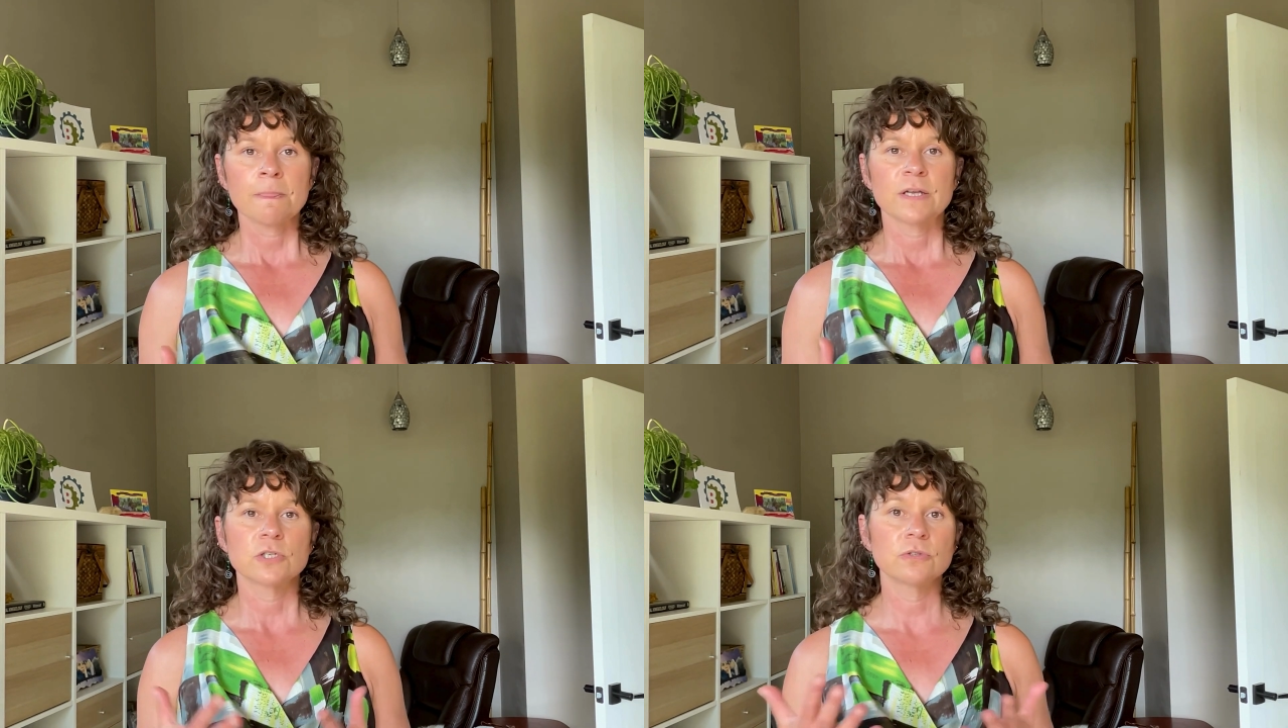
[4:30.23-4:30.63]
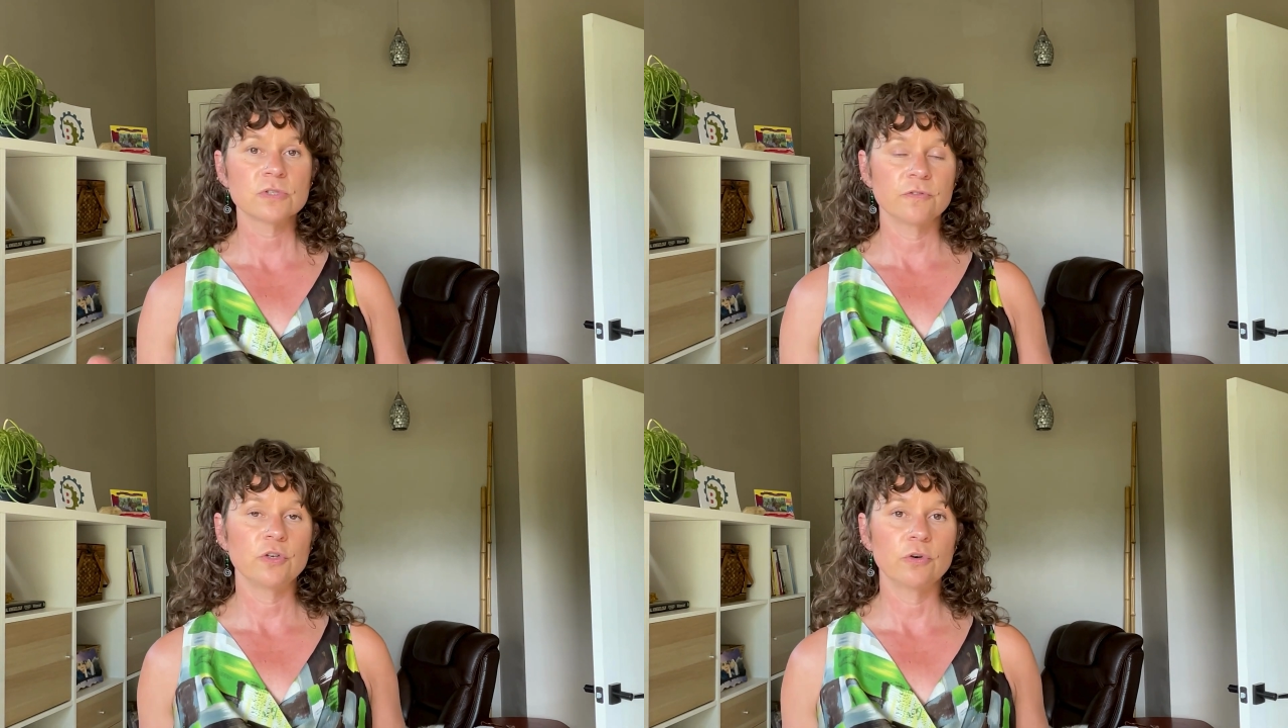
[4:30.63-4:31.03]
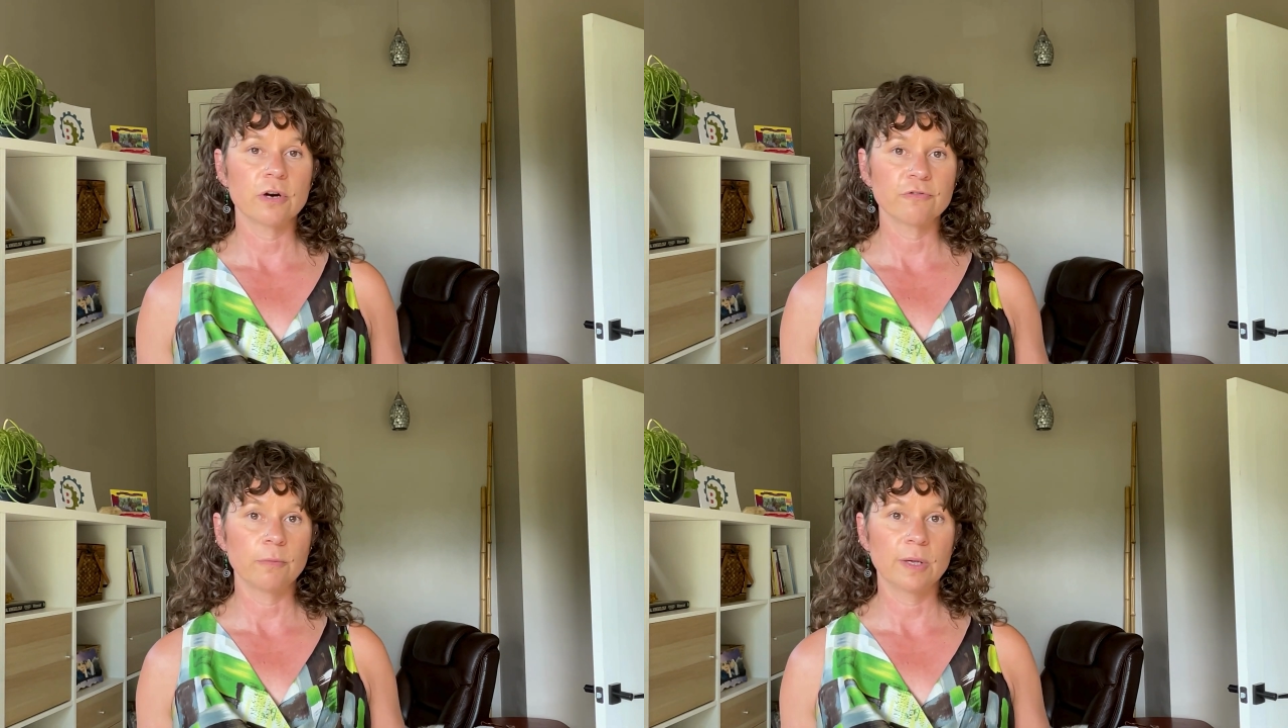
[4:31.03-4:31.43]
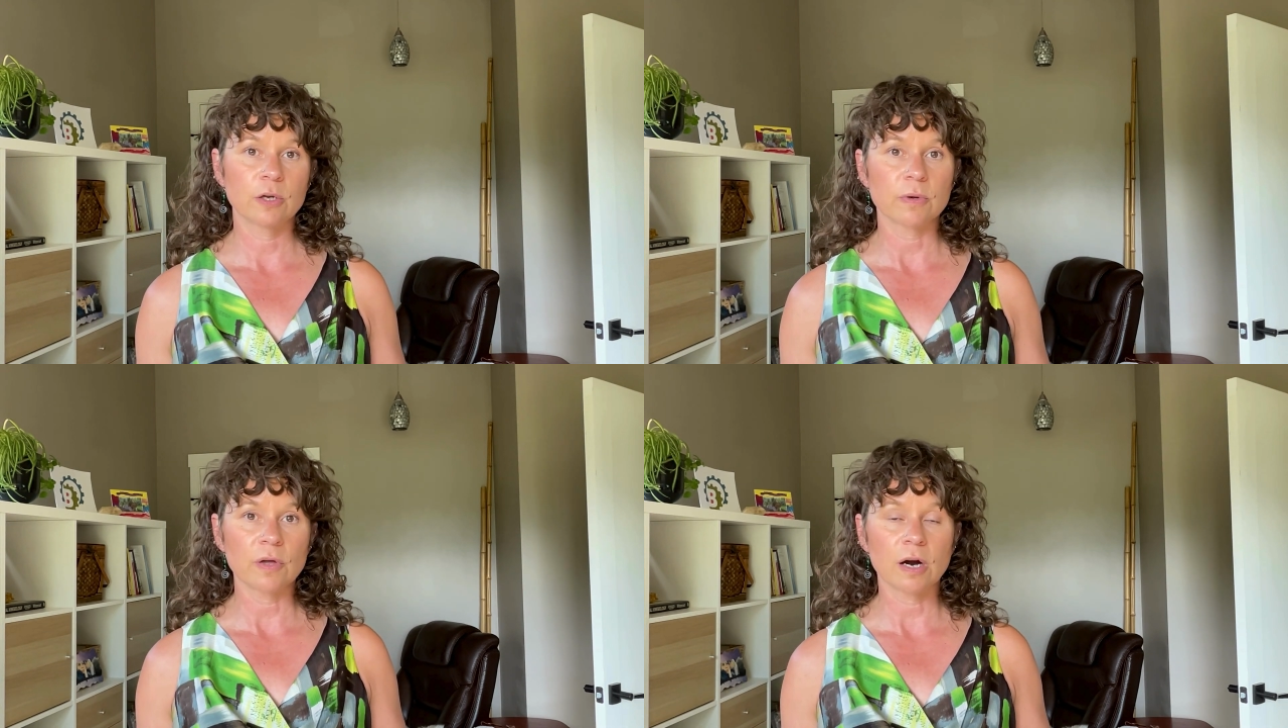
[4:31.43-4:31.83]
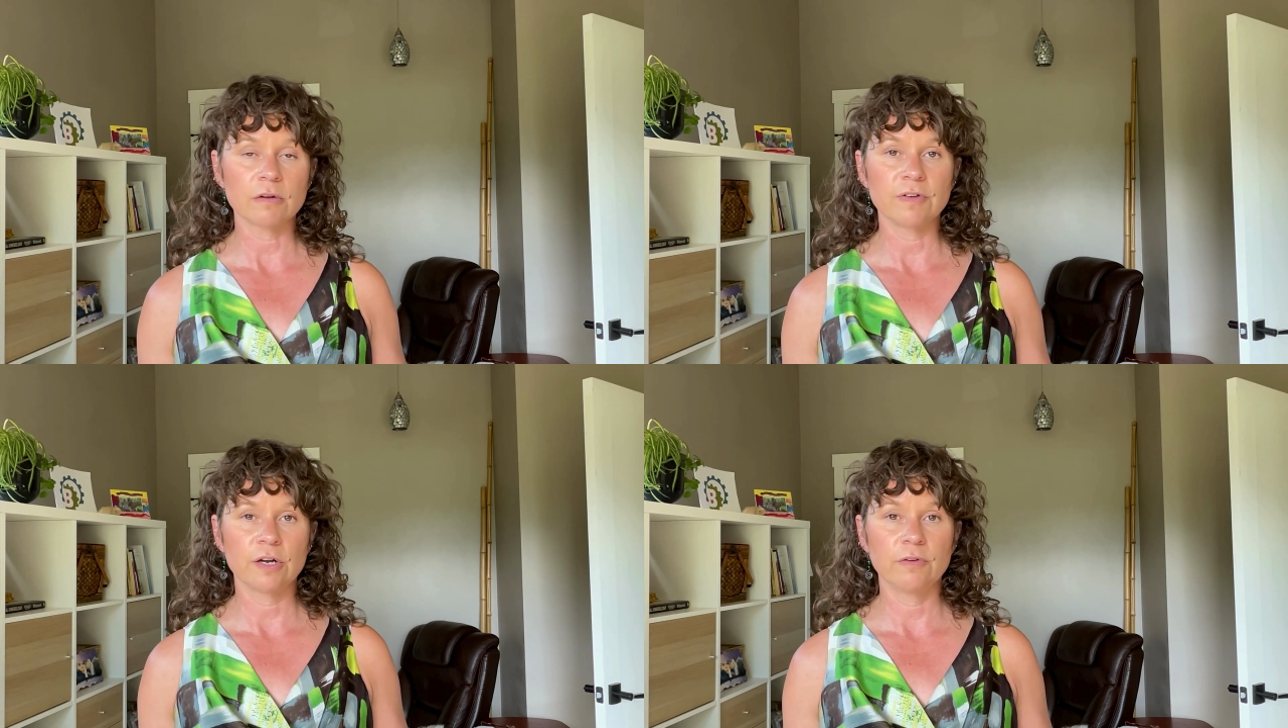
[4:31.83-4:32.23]
So those of you who are familiar with
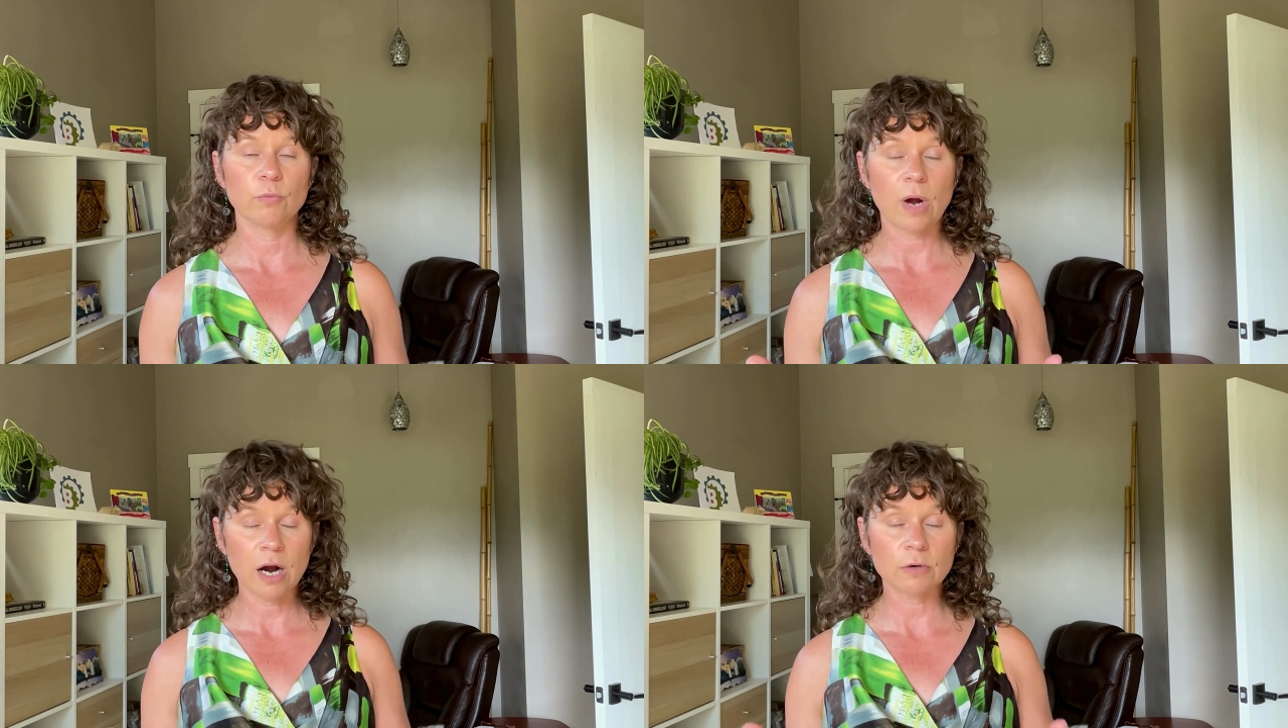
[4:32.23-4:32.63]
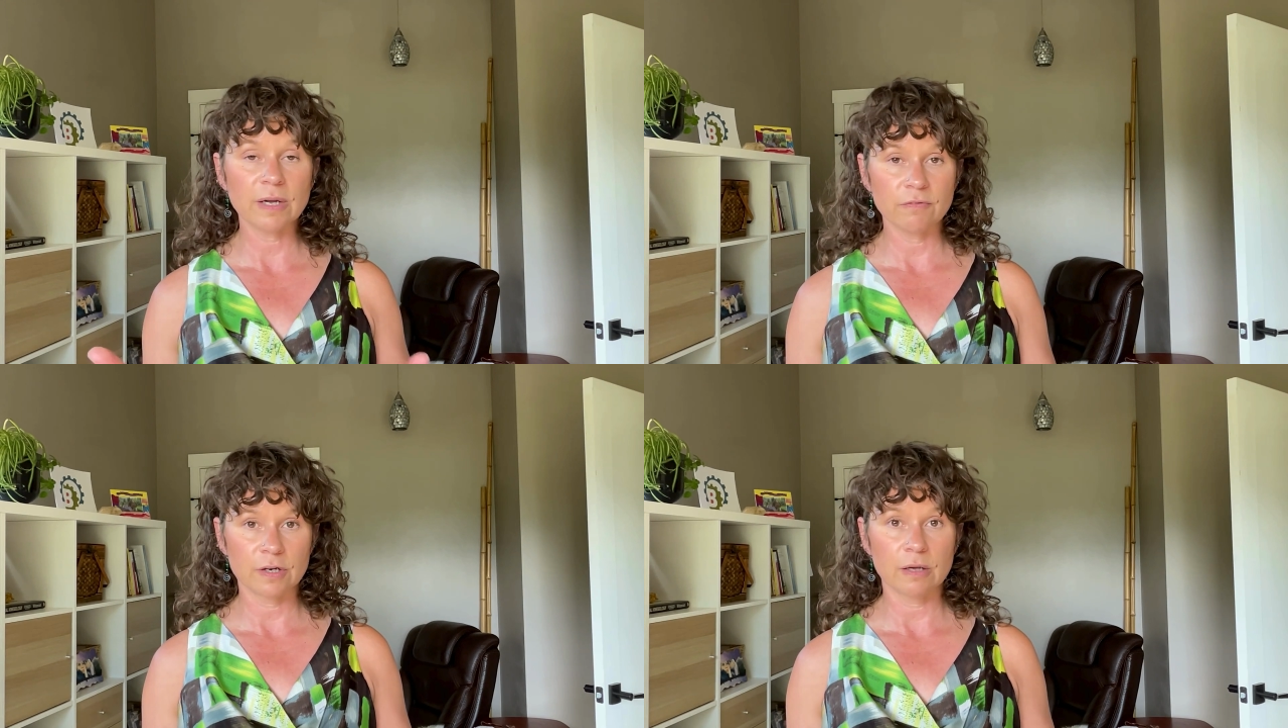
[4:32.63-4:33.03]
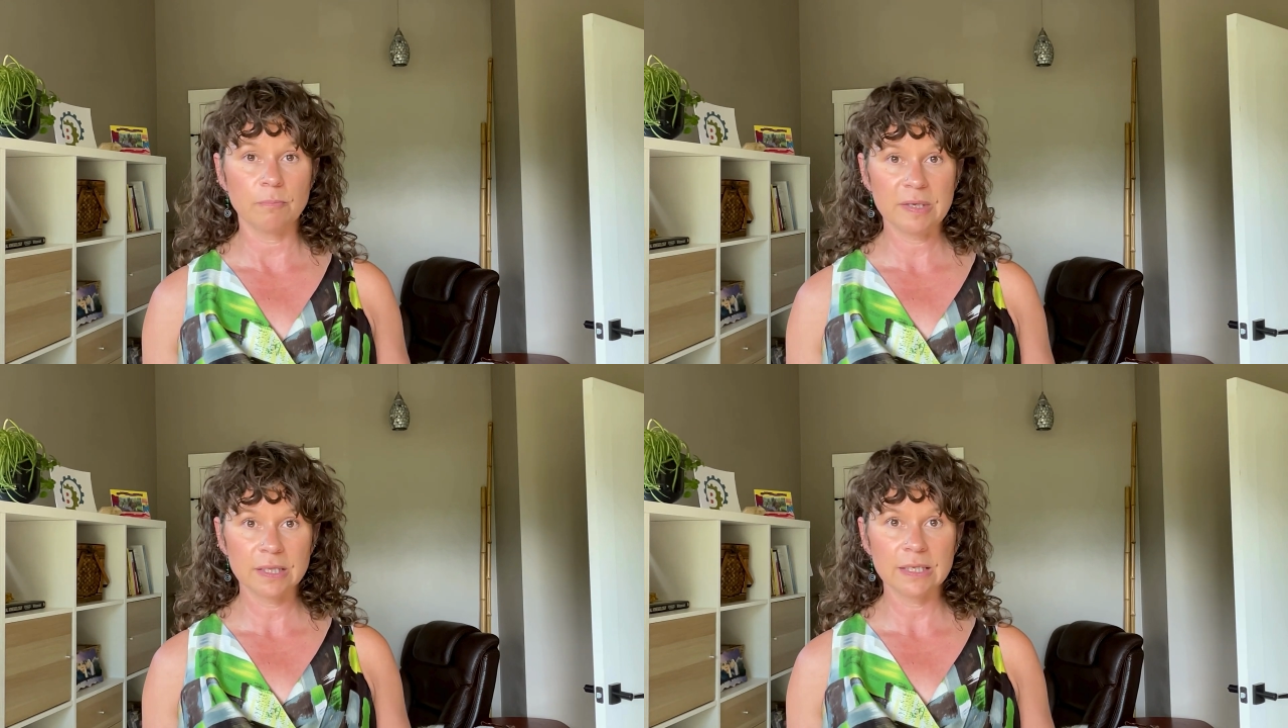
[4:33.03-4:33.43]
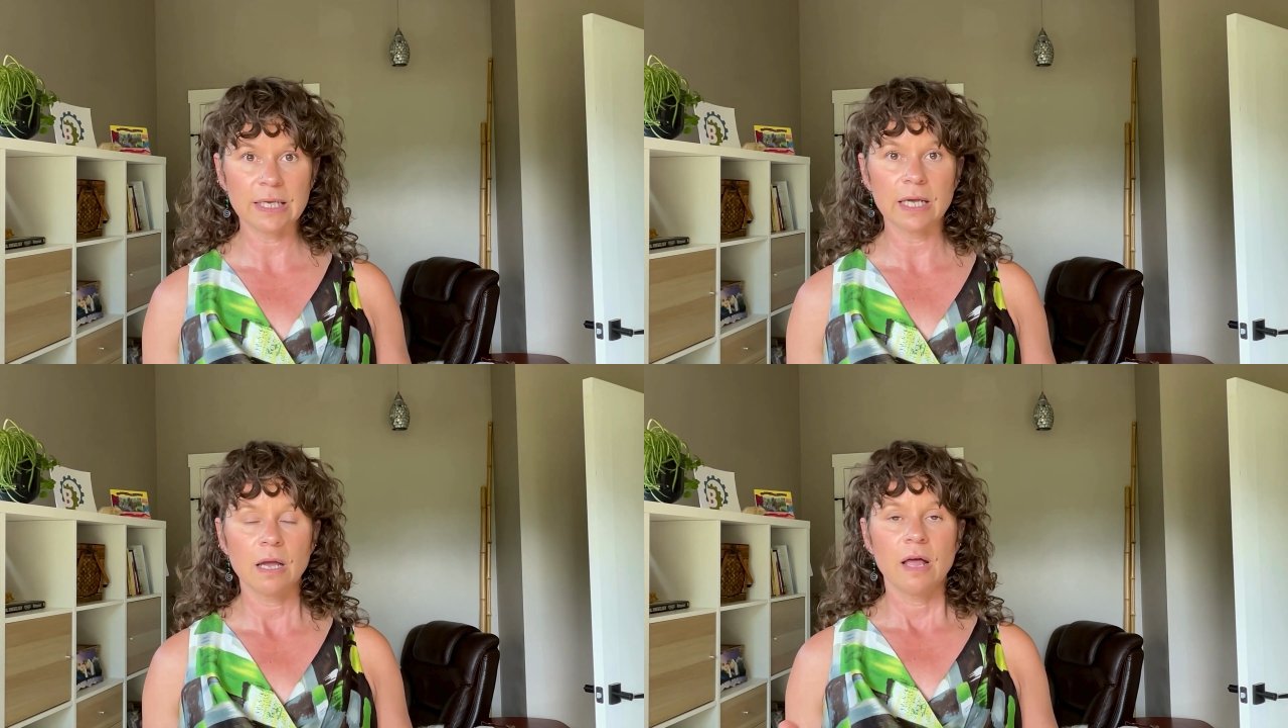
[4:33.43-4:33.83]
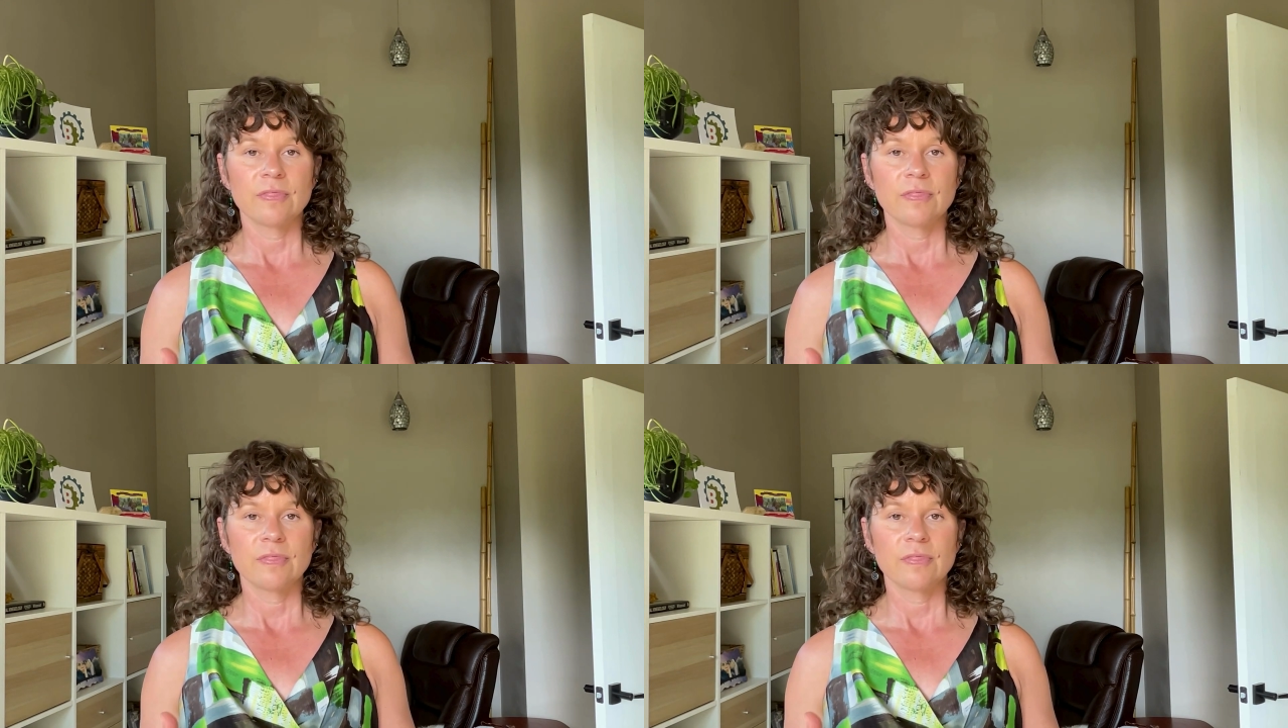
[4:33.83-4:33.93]
heart rate variability,